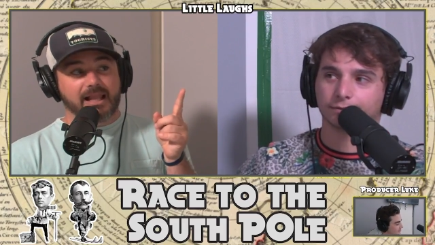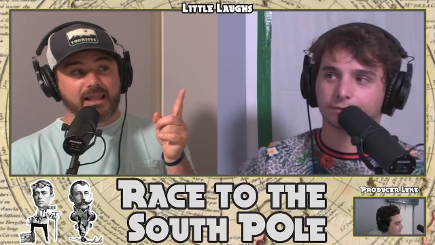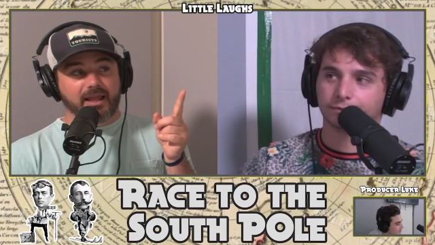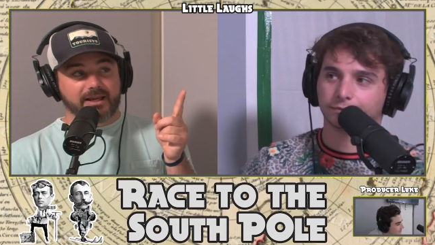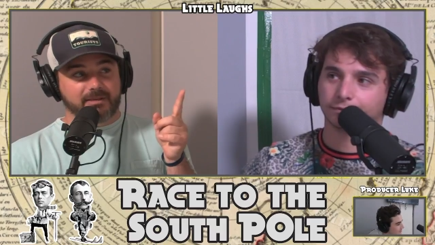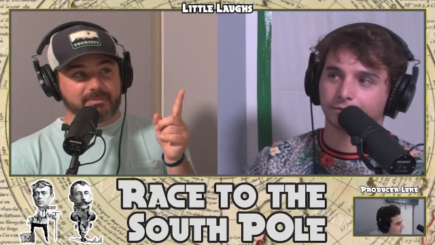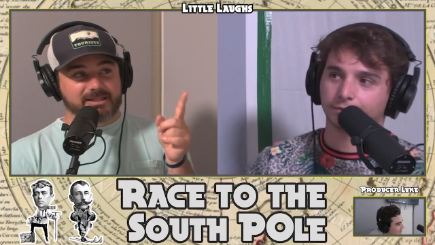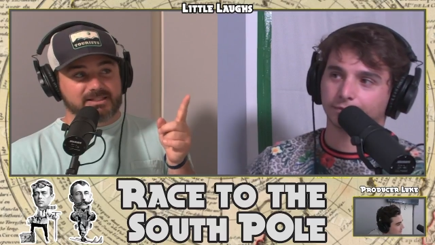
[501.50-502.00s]
Speaker 1: I
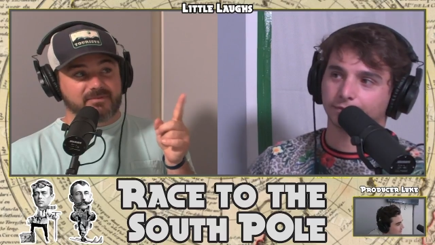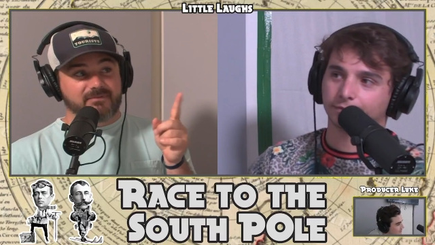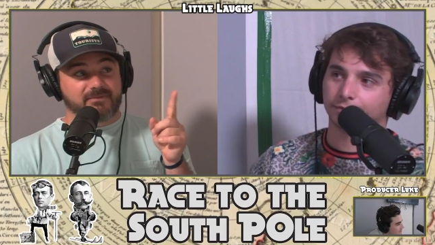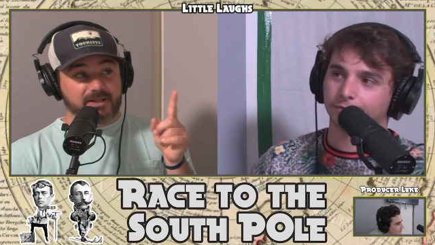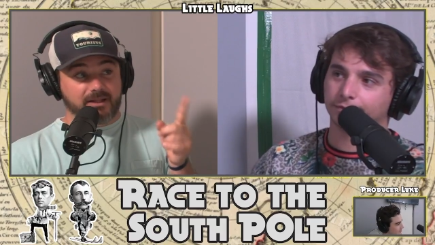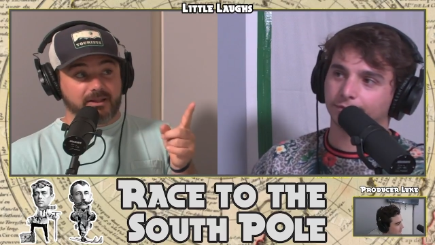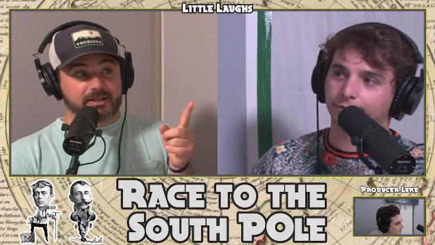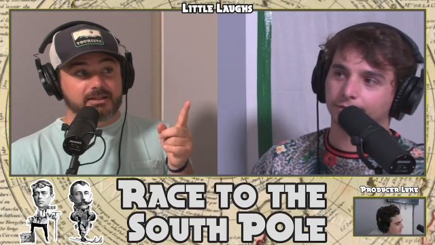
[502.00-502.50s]
like him as a
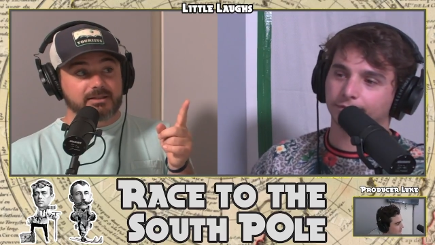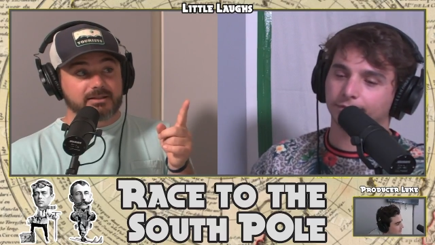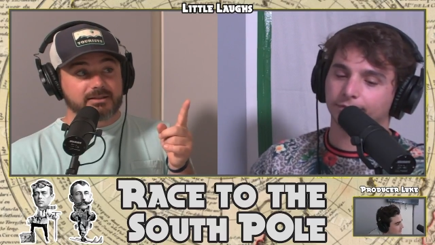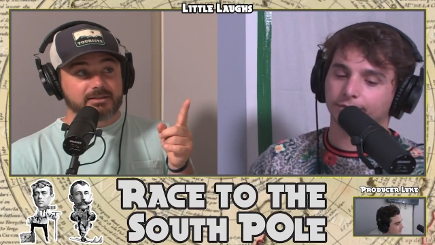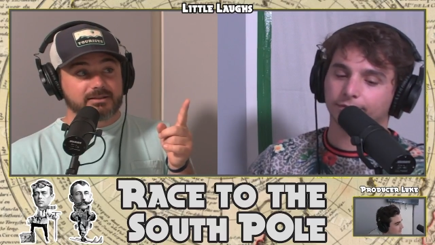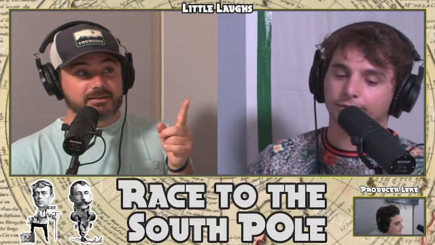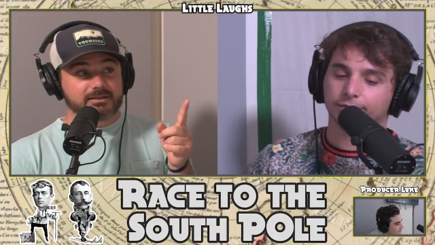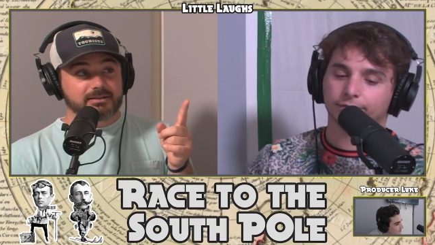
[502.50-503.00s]
villain.
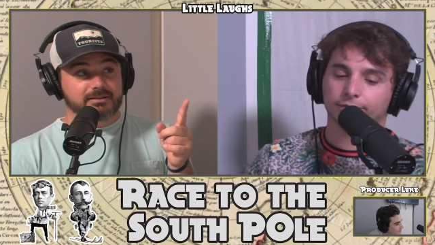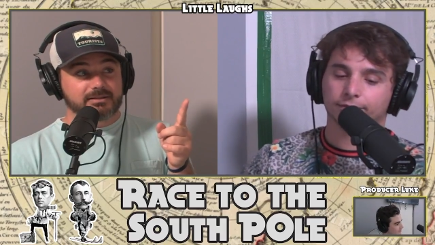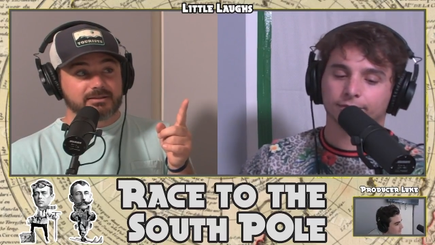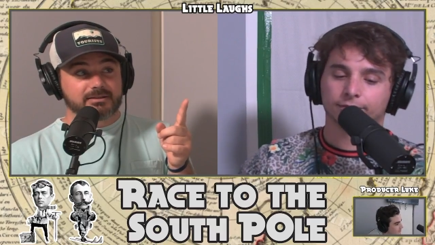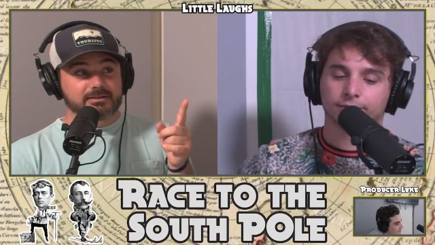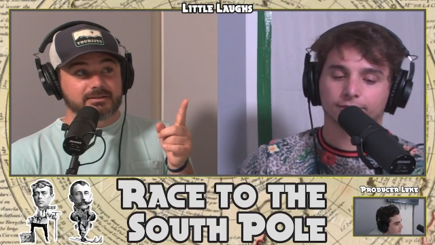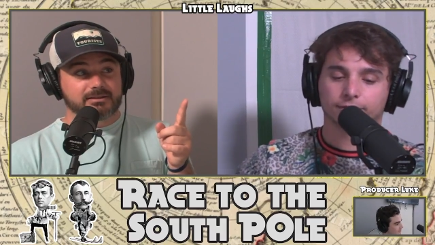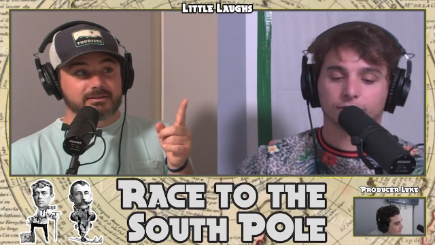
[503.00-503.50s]

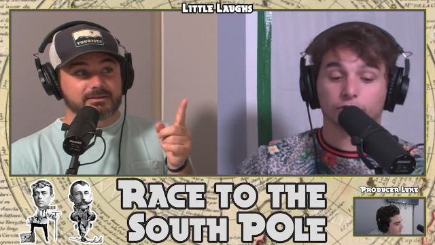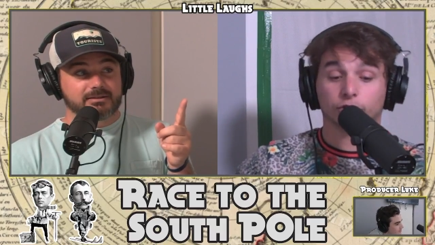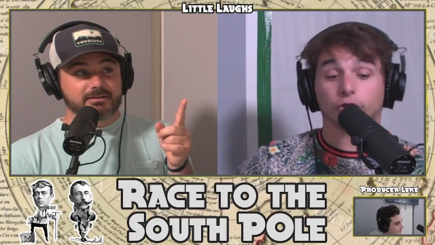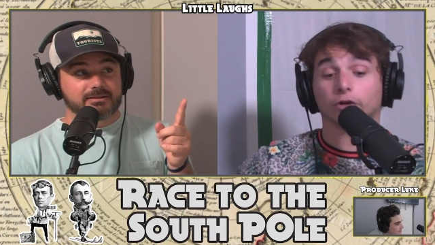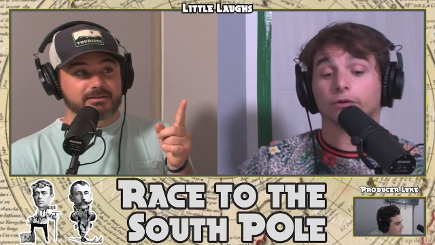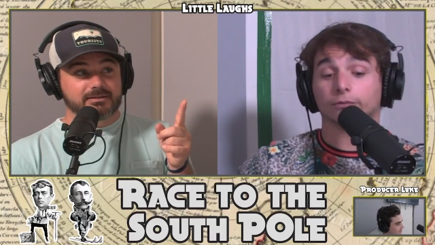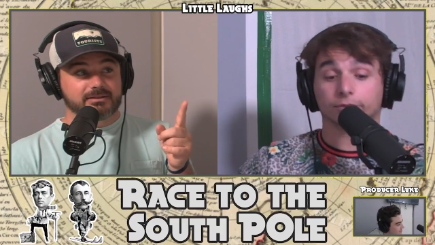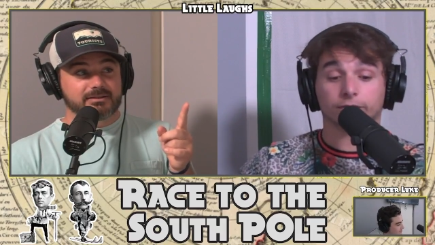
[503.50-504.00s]

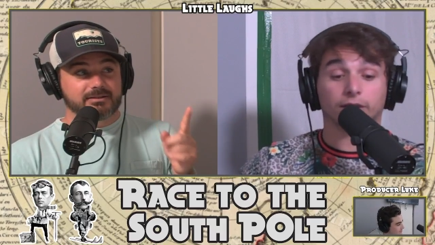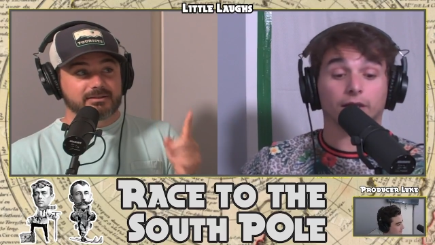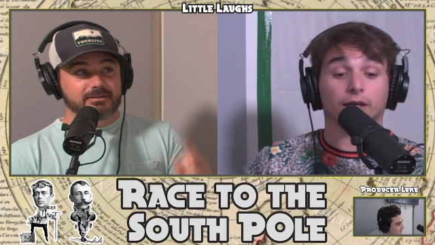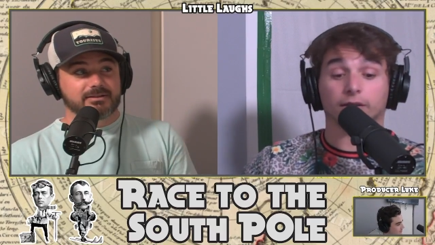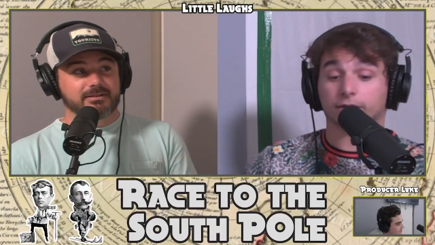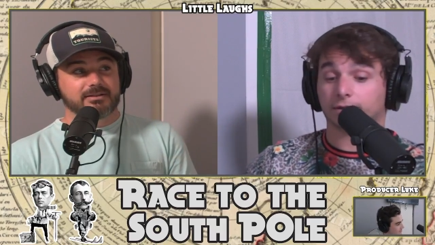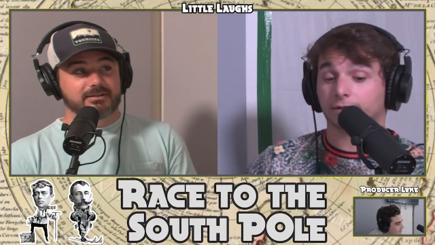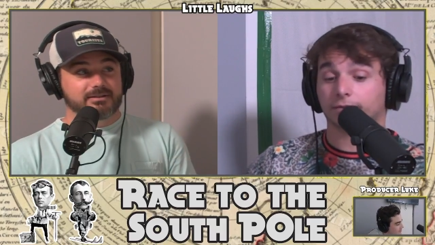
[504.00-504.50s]
Sure.
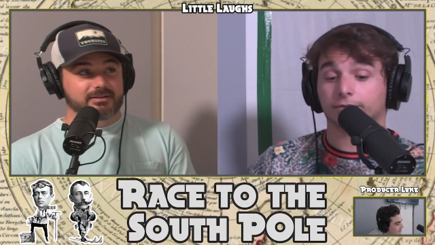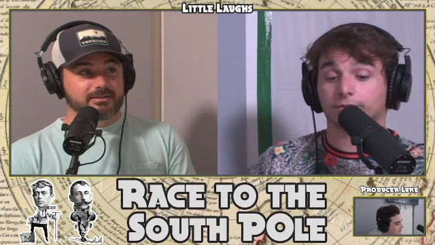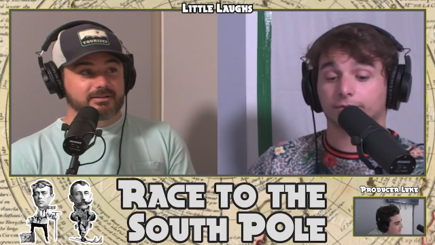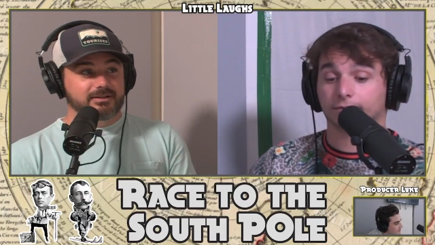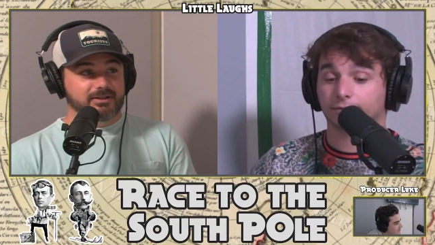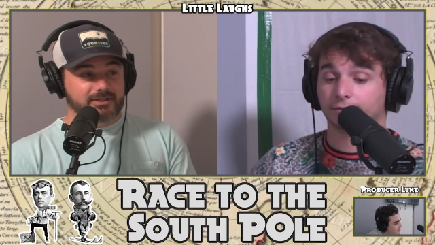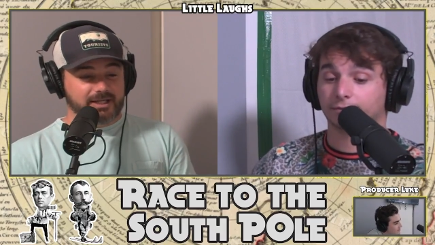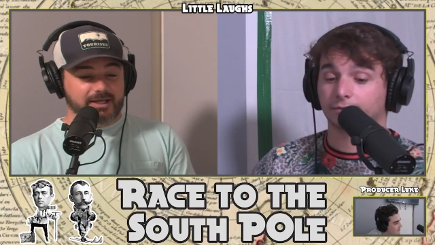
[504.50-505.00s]
Speaker 2: Yes.
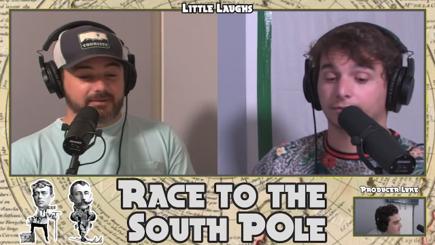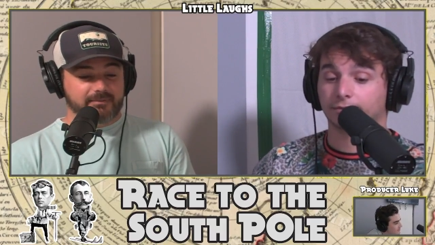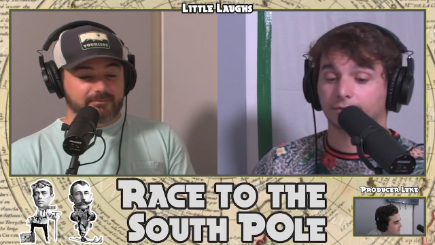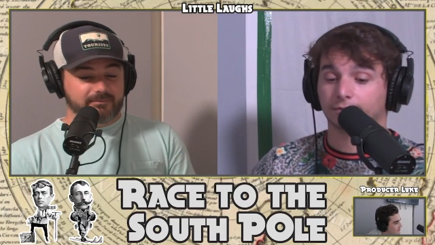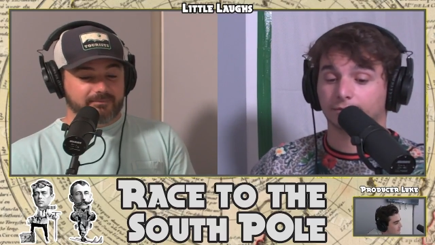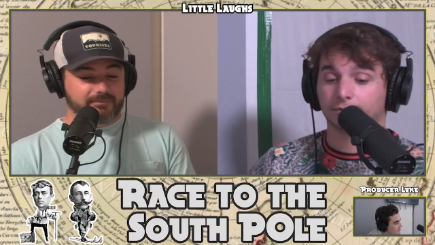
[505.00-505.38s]
Speaker 1: Okay.